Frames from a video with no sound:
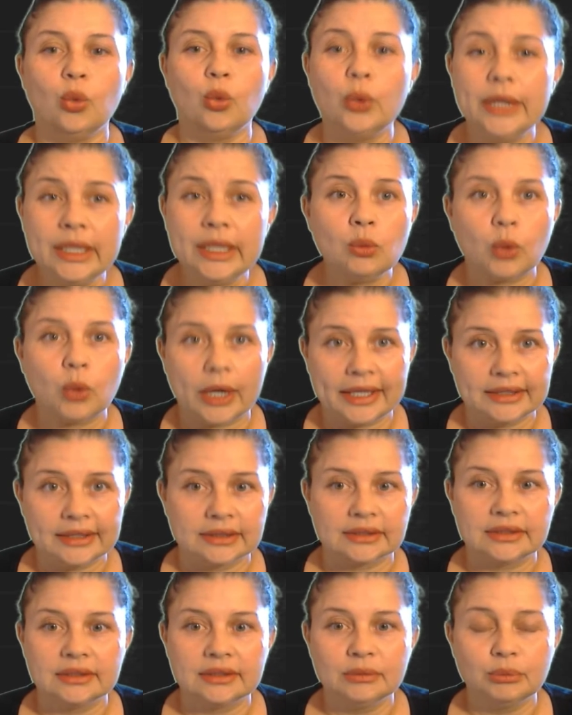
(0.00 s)
We
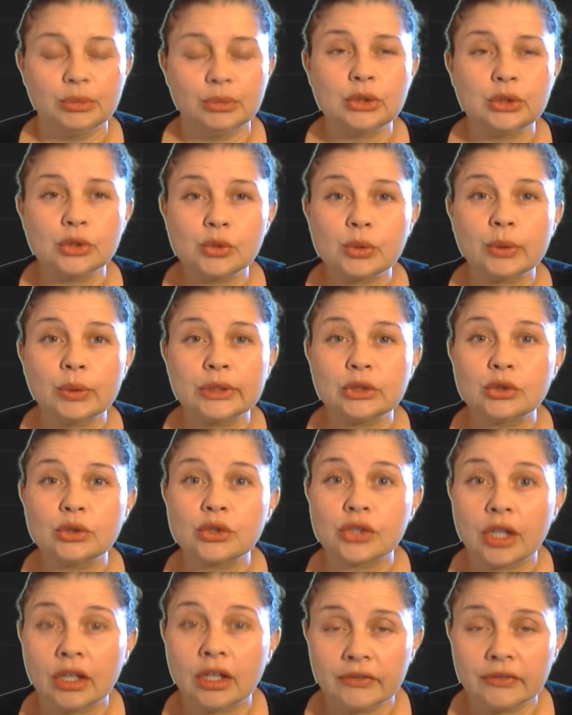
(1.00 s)
want, because we want to
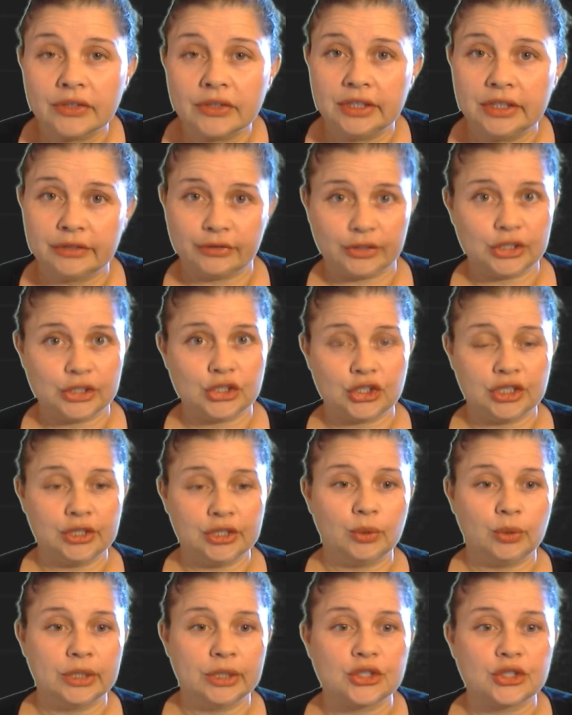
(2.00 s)
solve the differential
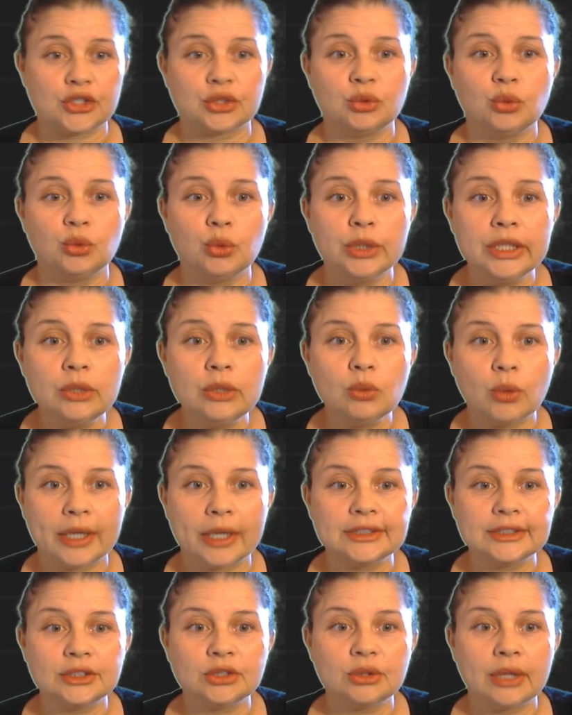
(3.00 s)
equation, we
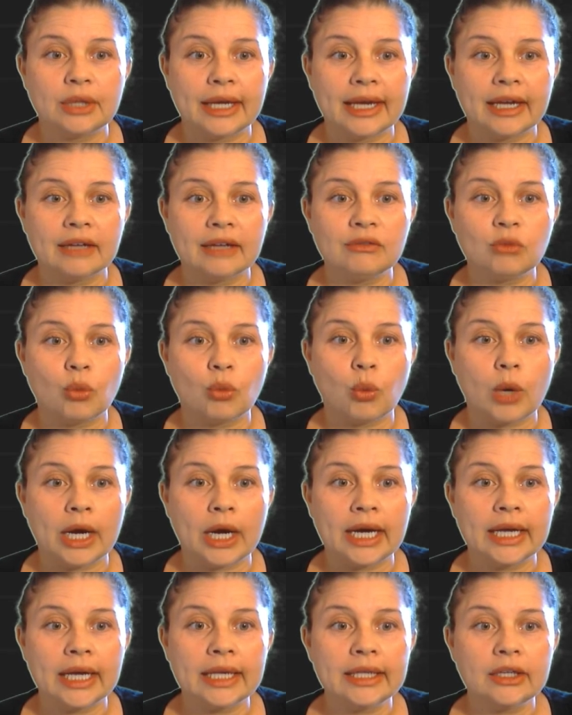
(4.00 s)
want to have
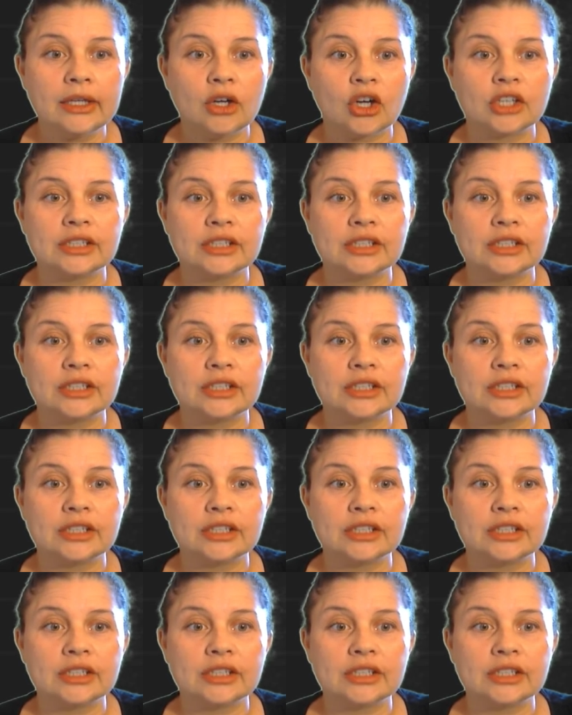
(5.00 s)
y